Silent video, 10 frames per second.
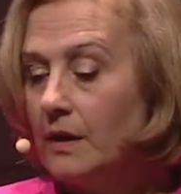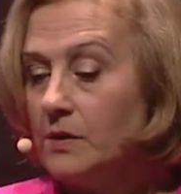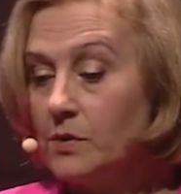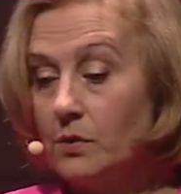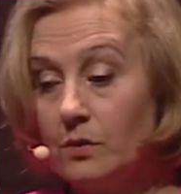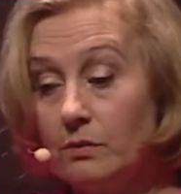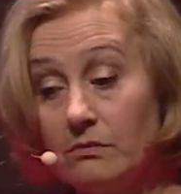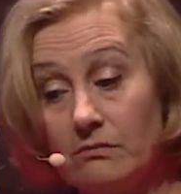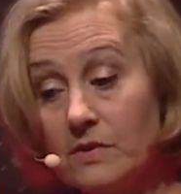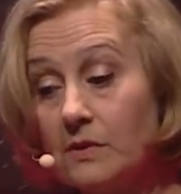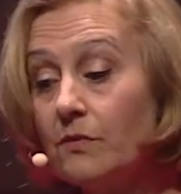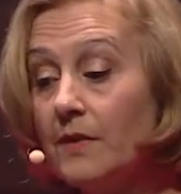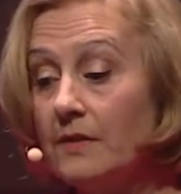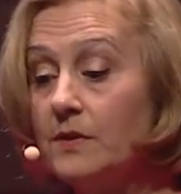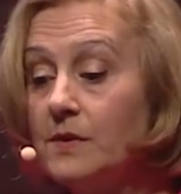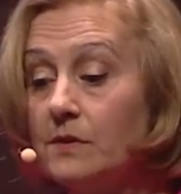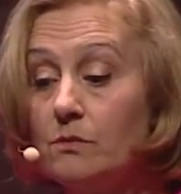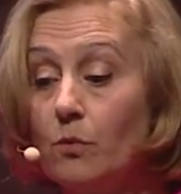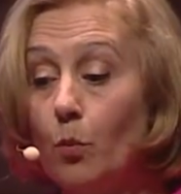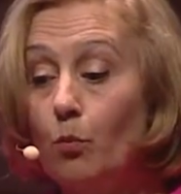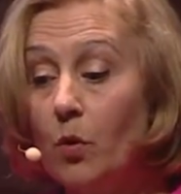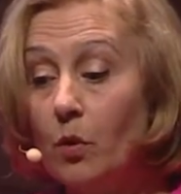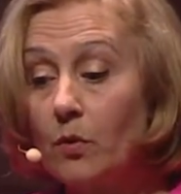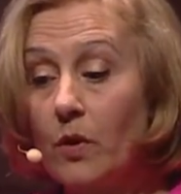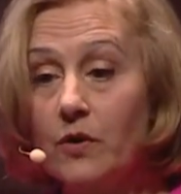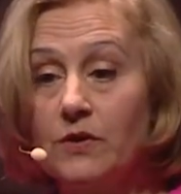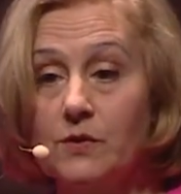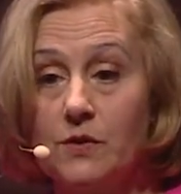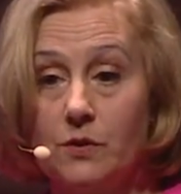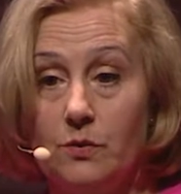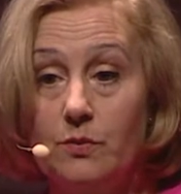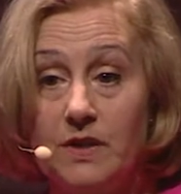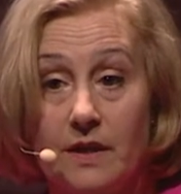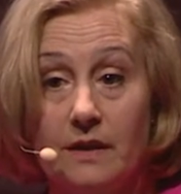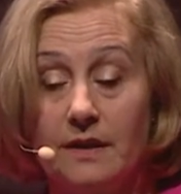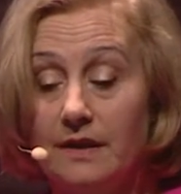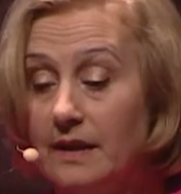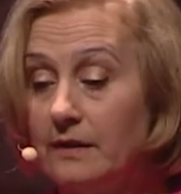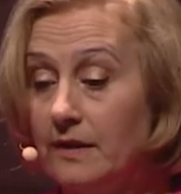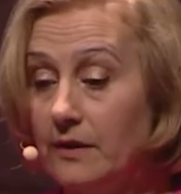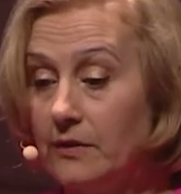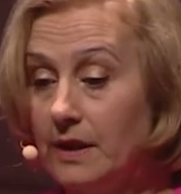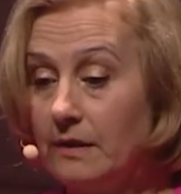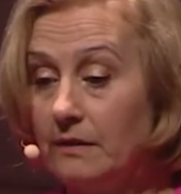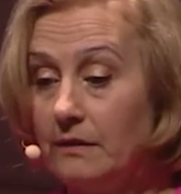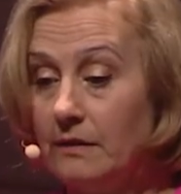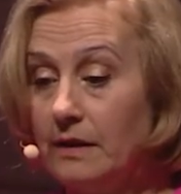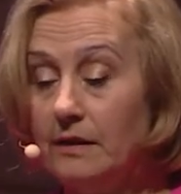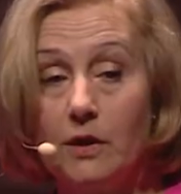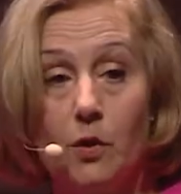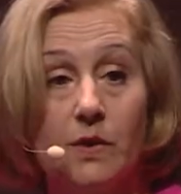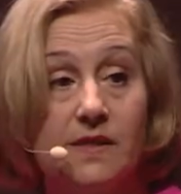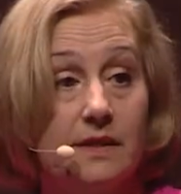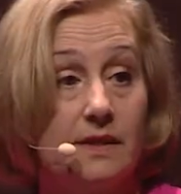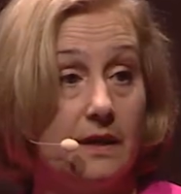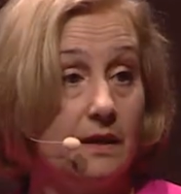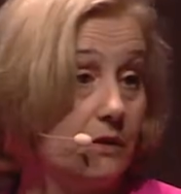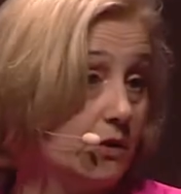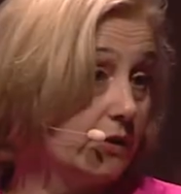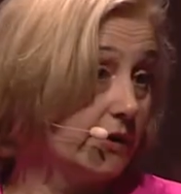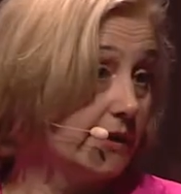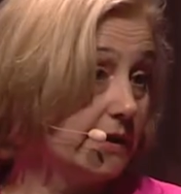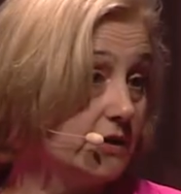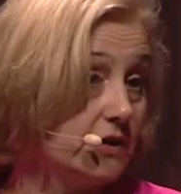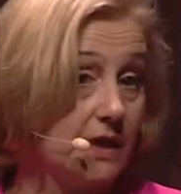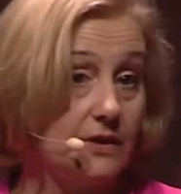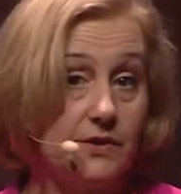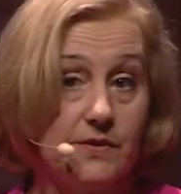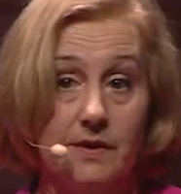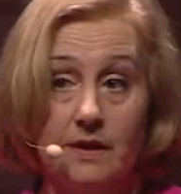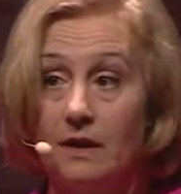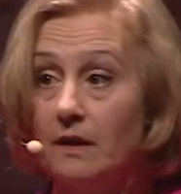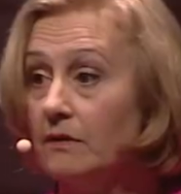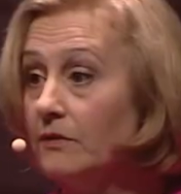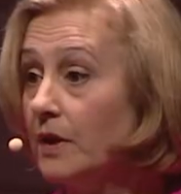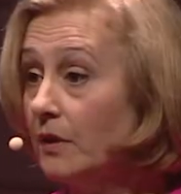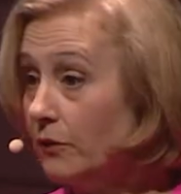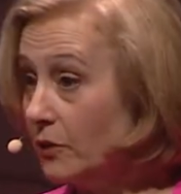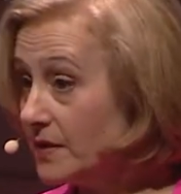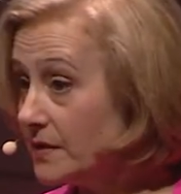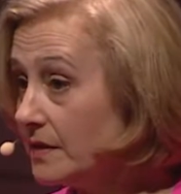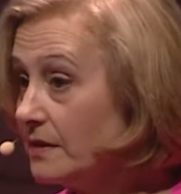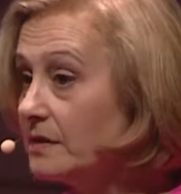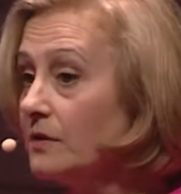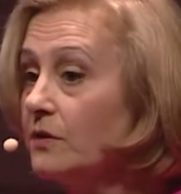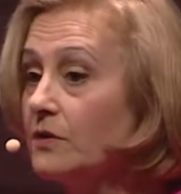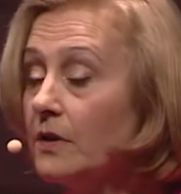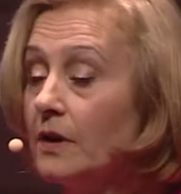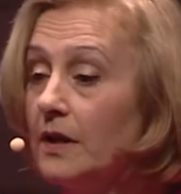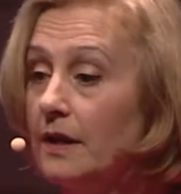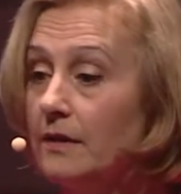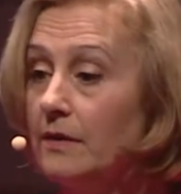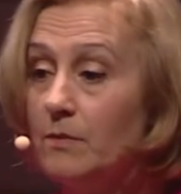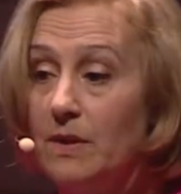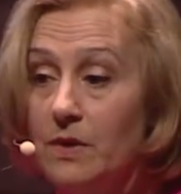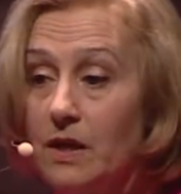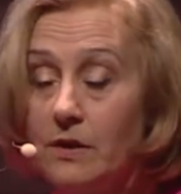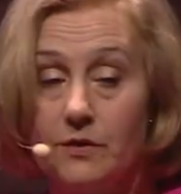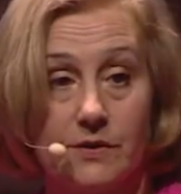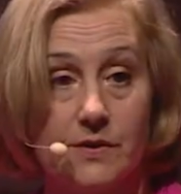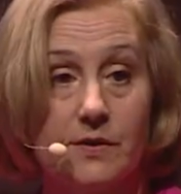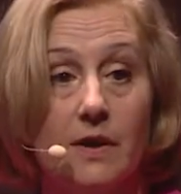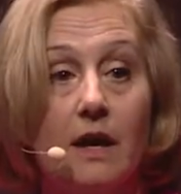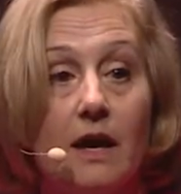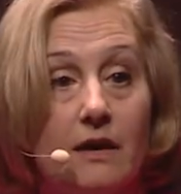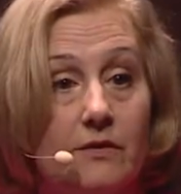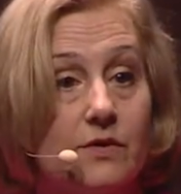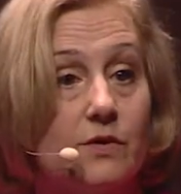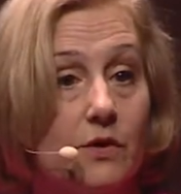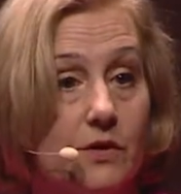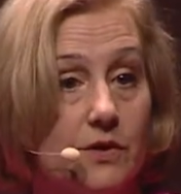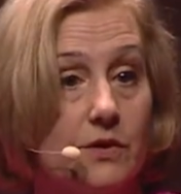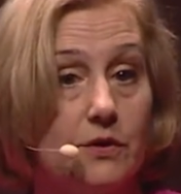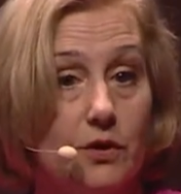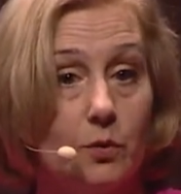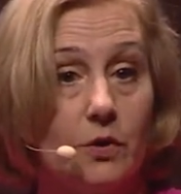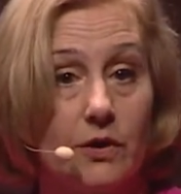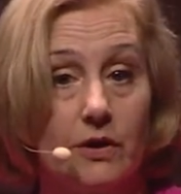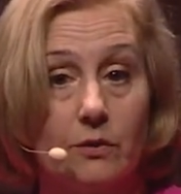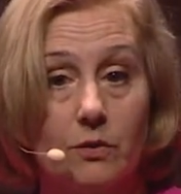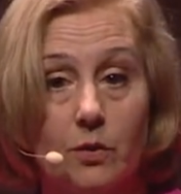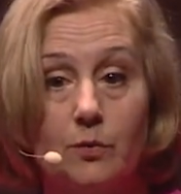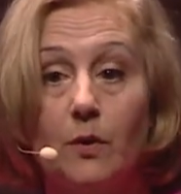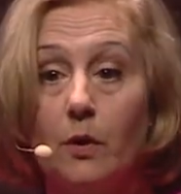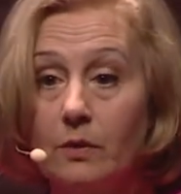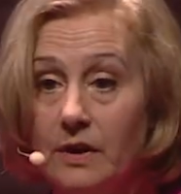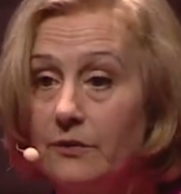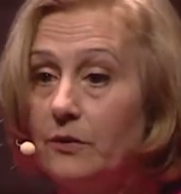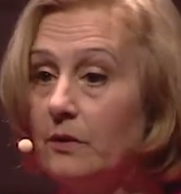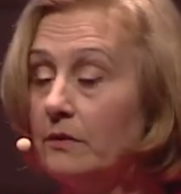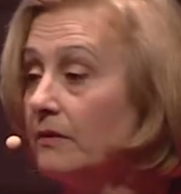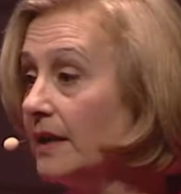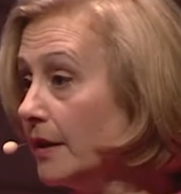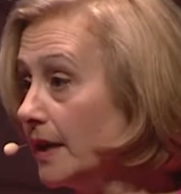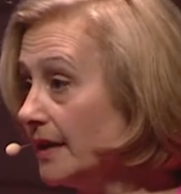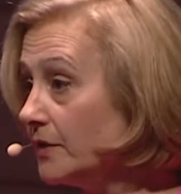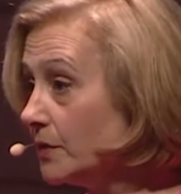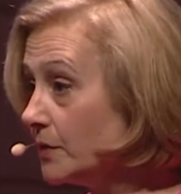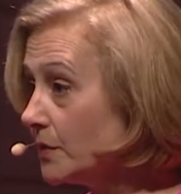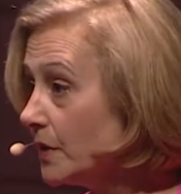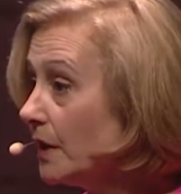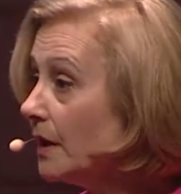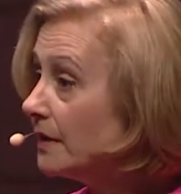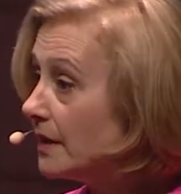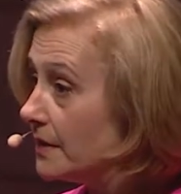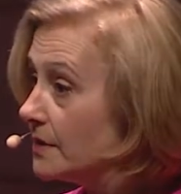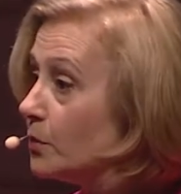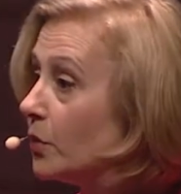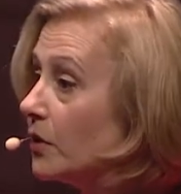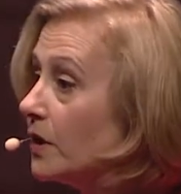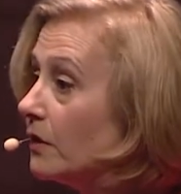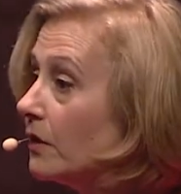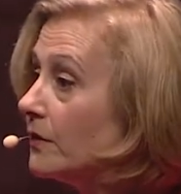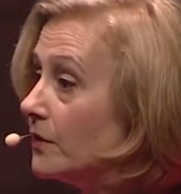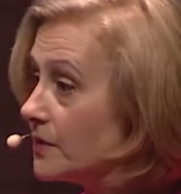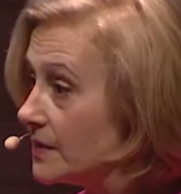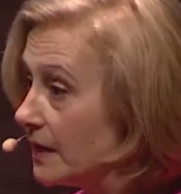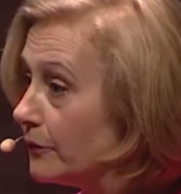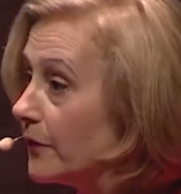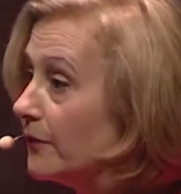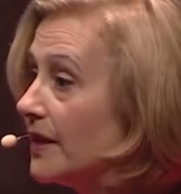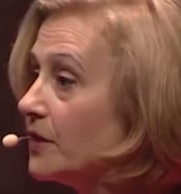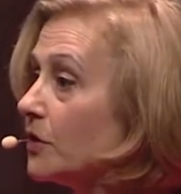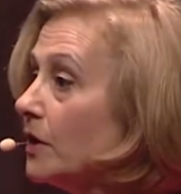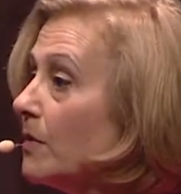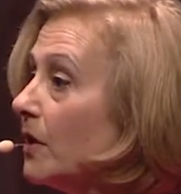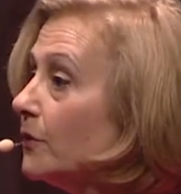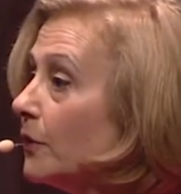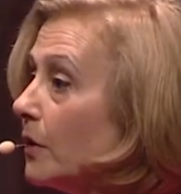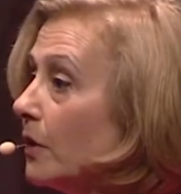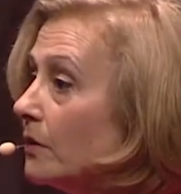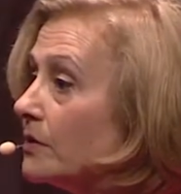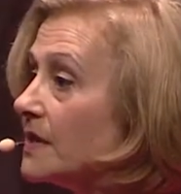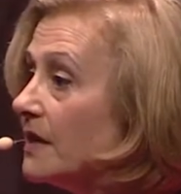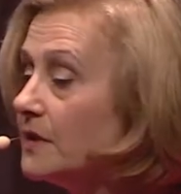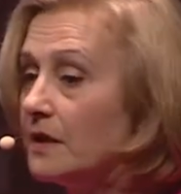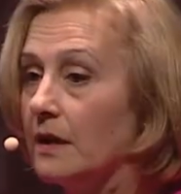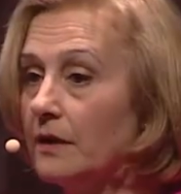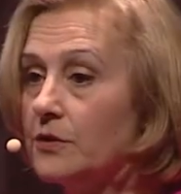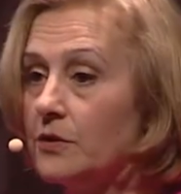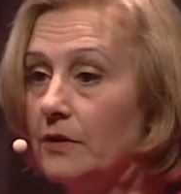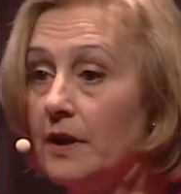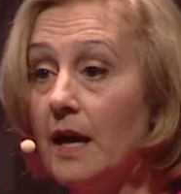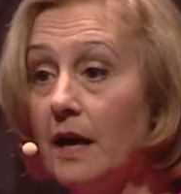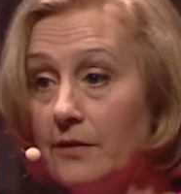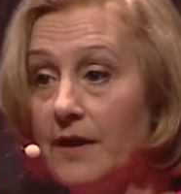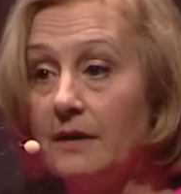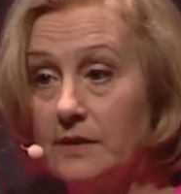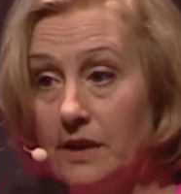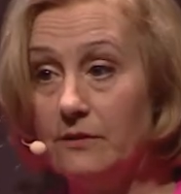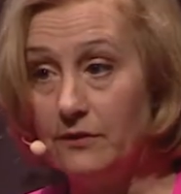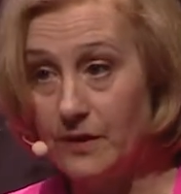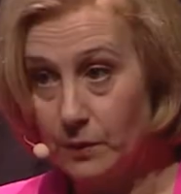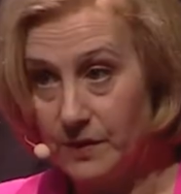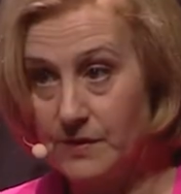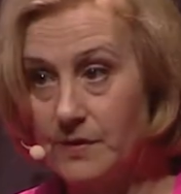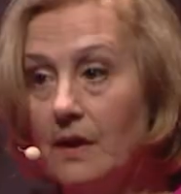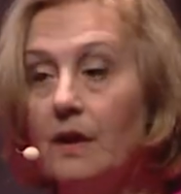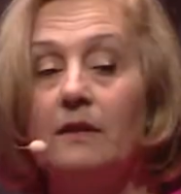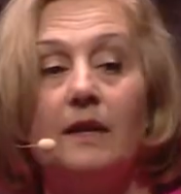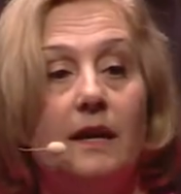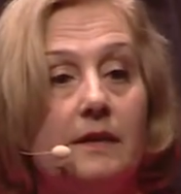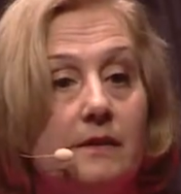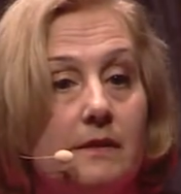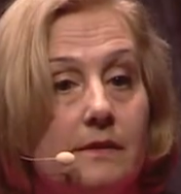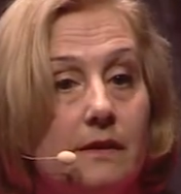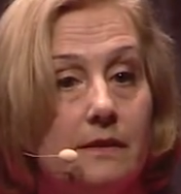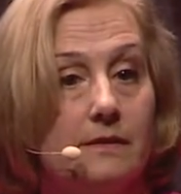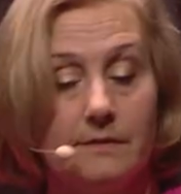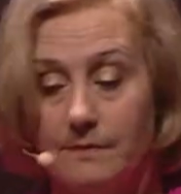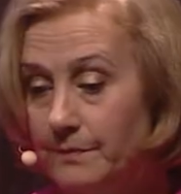So there is more work to be done in that area. And the OECD, Nuclear Energy Agency, have, for instance, the member countries have started a new working group only for regulators that is working on their self-reflection about their own safety culture and how that influence the licensees.